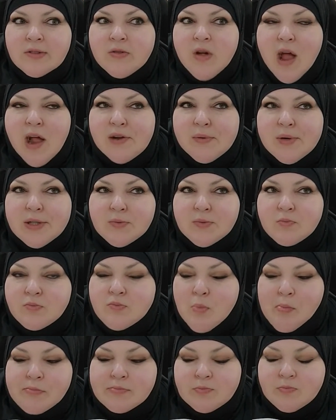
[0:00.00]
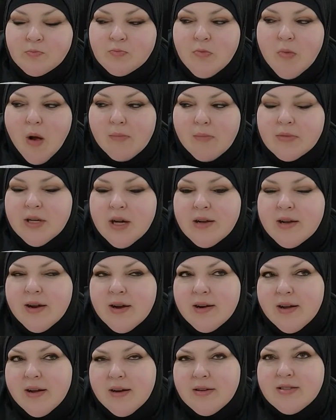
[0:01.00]
Anyway, yada
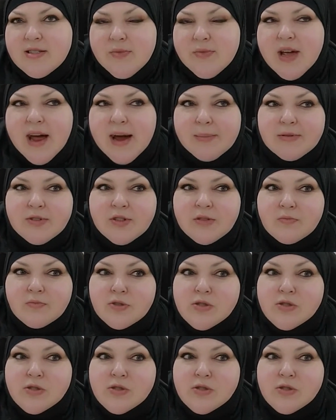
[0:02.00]
yada yada, something happens.